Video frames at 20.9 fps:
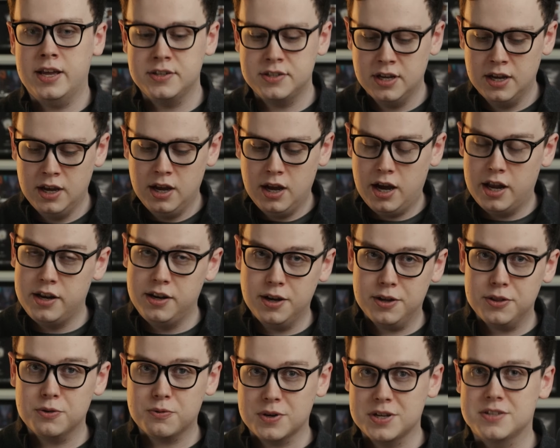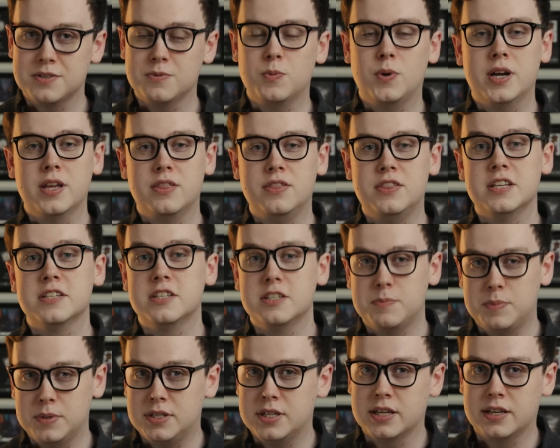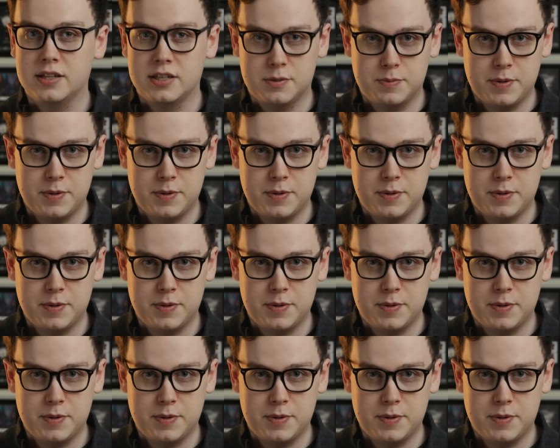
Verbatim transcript: and another reason why this is particularly